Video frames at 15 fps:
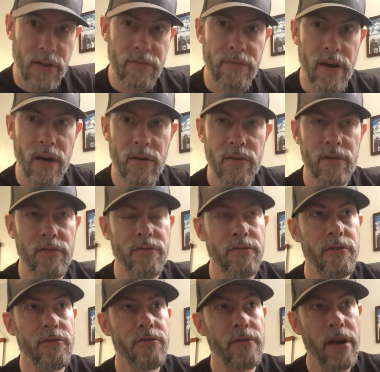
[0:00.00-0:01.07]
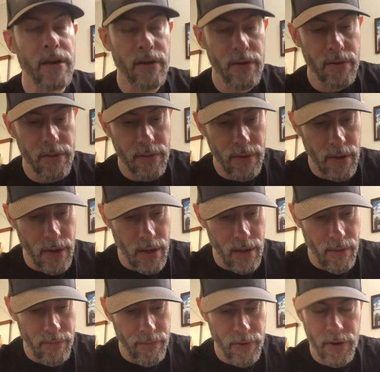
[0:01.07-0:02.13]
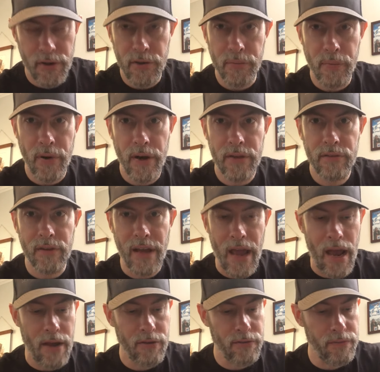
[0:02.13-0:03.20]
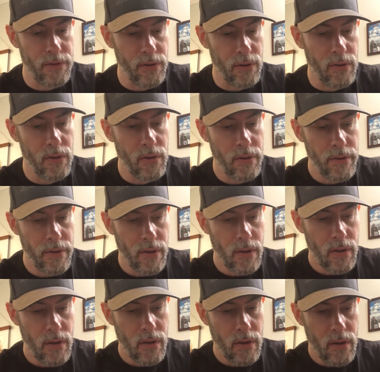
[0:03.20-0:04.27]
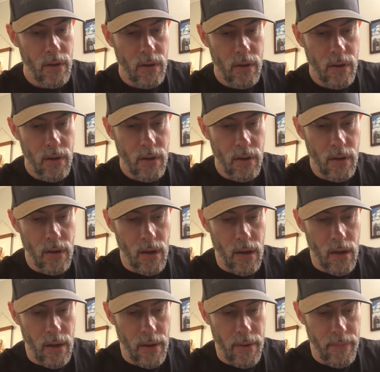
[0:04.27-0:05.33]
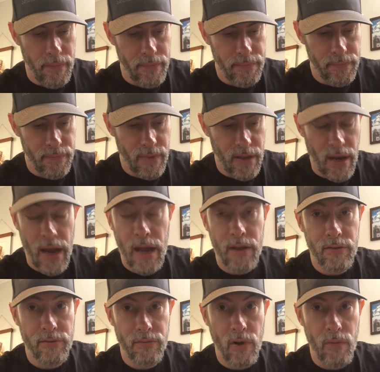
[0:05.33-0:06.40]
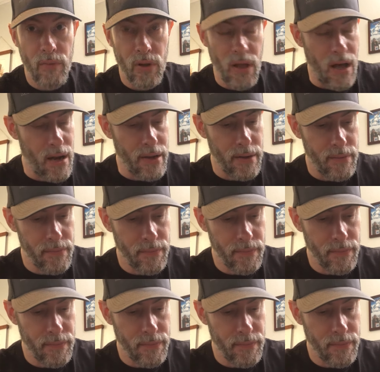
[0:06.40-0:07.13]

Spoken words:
had found his first record for a good price in Asheville that has Rumble on it.